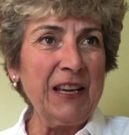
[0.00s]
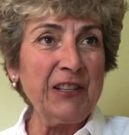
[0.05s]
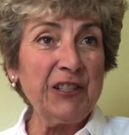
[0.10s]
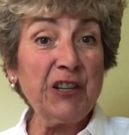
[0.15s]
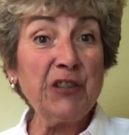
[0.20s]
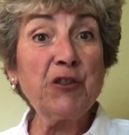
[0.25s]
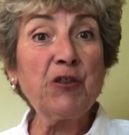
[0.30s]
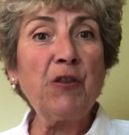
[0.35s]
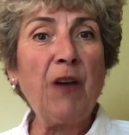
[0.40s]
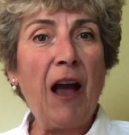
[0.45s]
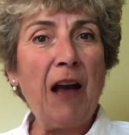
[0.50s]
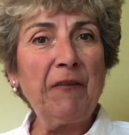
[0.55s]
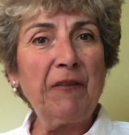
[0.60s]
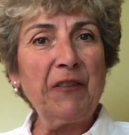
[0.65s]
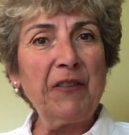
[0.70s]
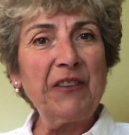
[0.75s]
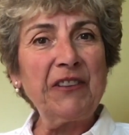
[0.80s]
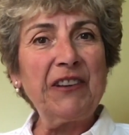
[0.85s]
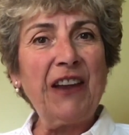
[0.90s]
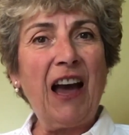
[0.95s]
to
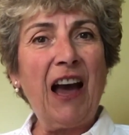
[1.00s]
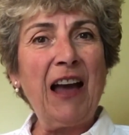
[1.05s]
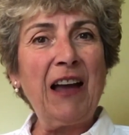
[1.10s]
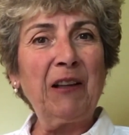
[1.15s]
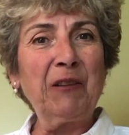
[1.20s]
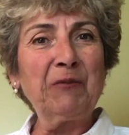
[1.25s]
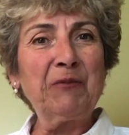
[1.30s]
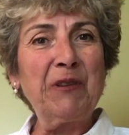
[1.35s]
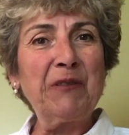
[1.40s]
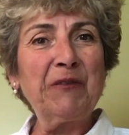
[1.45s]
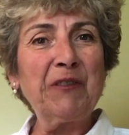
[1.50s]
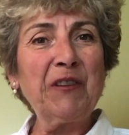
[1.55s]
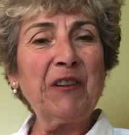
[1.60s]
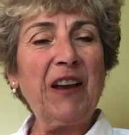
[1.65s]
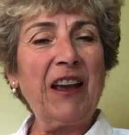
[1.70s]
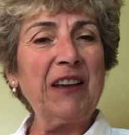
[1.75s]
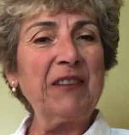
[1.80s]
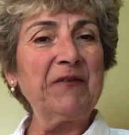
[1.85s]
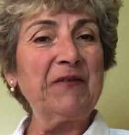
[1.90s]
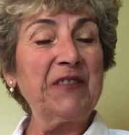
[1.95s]
travel the Nile River
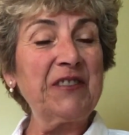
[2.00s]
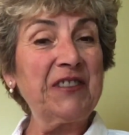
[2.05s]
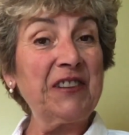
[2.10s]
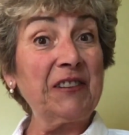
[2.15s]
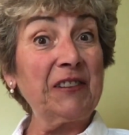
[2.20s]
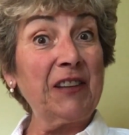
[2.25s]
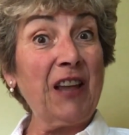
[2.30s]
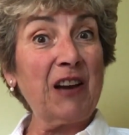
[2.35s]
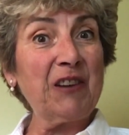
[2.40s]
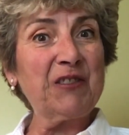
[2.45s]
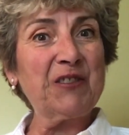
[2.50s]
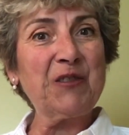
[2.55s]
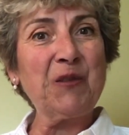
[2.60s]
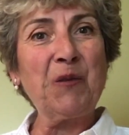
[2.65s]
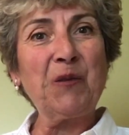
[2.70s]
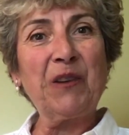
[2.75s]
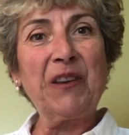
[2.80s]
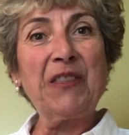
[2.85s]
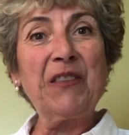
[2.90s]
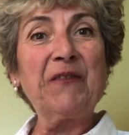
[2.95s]
and visit
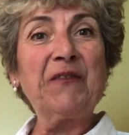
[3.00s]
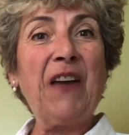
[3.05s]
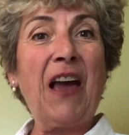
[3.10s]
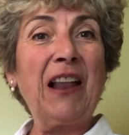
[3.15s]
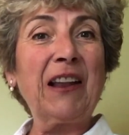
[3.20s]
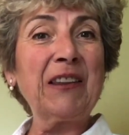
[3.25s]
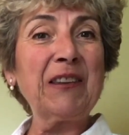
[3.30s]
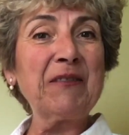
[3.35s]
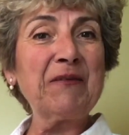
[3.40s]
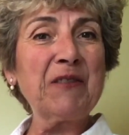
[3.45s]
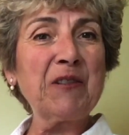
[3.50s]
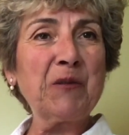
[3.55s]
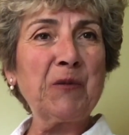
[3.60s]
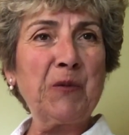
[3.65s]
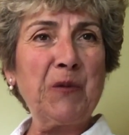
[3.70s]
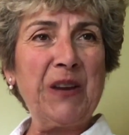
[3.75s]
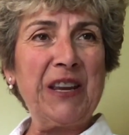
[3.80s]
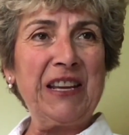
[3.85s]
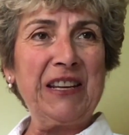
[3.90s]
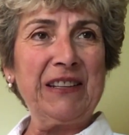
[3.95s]
Luxor and the Valley of the
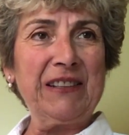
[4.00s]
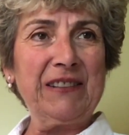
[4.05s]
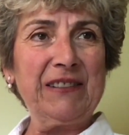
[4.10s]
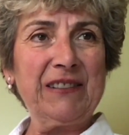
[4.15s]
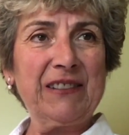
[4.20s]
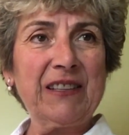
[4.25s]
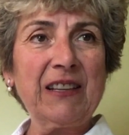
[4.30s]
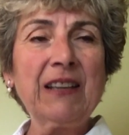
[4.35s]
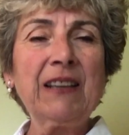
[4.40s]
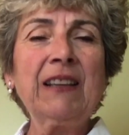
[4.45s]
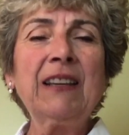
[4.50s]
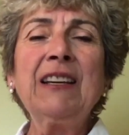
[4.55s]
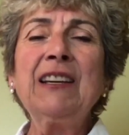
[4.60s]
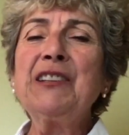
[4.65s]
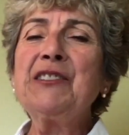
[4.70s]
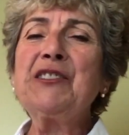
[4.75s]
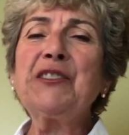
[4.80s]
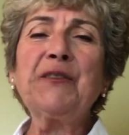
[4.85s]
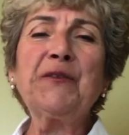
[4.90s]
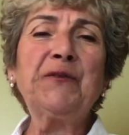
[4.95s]
Queens,
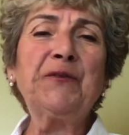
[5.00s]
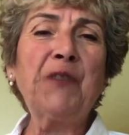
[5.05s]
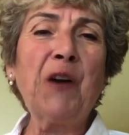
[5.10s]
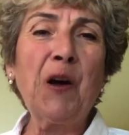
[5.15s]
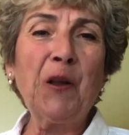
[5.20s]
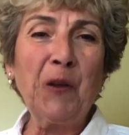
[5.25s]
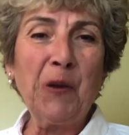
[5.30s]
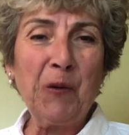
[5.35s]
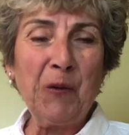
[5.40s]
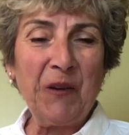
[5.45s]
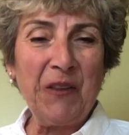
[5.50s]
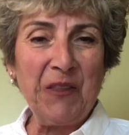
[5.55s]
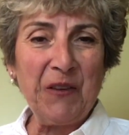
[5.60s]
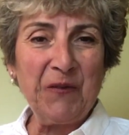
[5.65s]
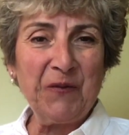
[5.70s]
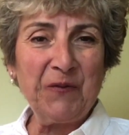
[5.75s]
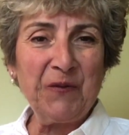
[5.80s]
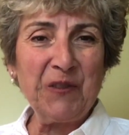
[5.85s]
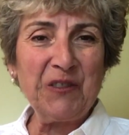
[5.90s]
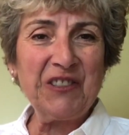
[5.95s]
to follow in the
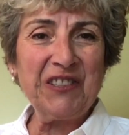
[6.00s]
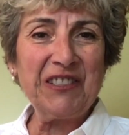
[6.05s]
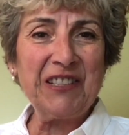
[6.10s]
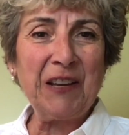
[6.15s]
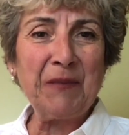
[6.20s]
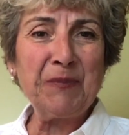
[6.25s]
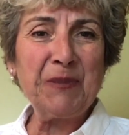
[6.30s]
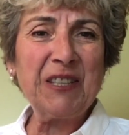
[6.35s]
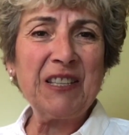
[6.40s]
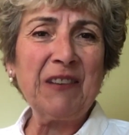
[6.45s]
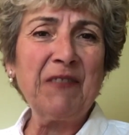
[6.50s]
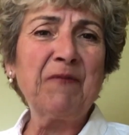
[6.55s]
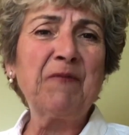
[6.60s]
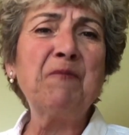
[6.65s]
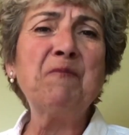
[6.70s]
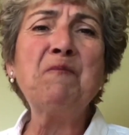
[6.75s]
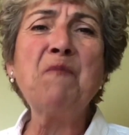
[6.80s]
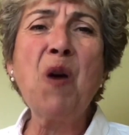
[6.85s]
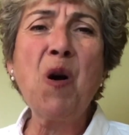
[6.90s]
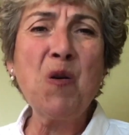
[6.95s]
footsteps of
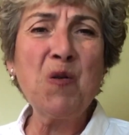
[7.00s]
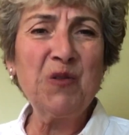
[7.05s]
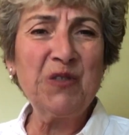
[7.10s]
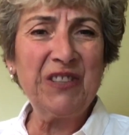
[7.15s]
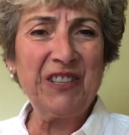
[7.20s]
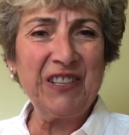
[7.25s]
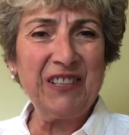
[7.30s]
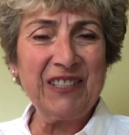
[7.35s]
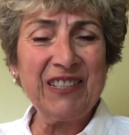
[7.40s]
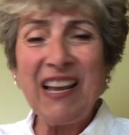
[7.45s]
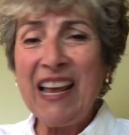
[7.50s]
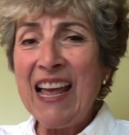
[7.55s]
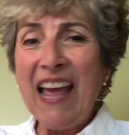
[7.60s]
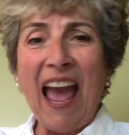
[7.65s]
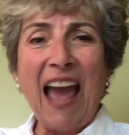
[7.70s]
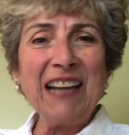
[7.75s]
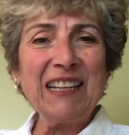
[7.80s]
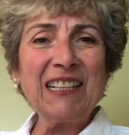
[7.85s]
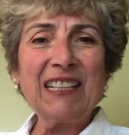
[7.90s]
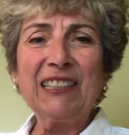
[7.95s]
Moses
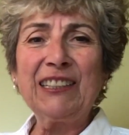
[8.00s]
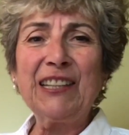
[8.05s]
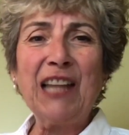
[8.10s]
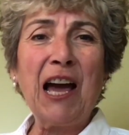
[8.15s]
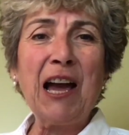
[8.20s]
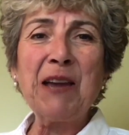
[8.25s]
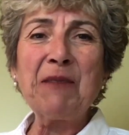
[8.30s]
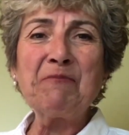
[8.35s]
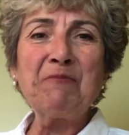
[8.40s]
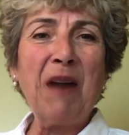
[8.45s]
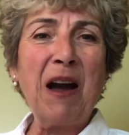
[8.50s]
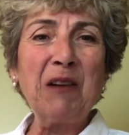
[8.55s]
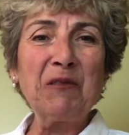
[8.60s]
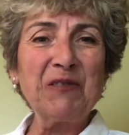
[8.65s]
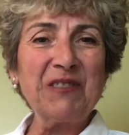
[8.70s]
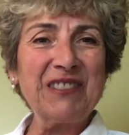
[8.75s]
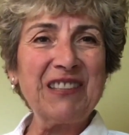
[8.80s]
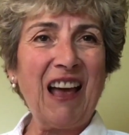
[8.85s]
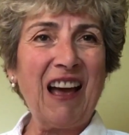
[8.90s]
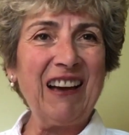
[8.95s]
and climb
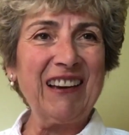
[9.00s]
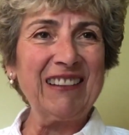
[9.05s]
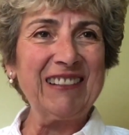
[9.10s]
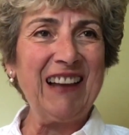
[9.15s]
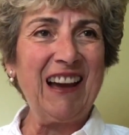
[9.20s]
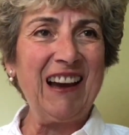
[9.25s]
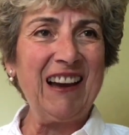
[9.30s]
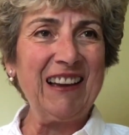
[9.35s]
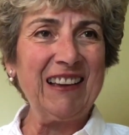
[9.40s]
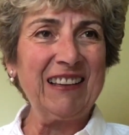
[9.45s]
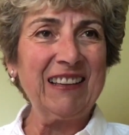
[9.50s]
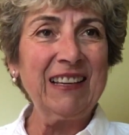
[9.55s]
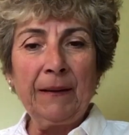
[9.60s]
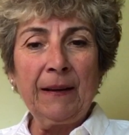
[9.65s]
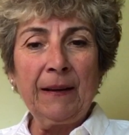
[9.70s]
Mount Sinai.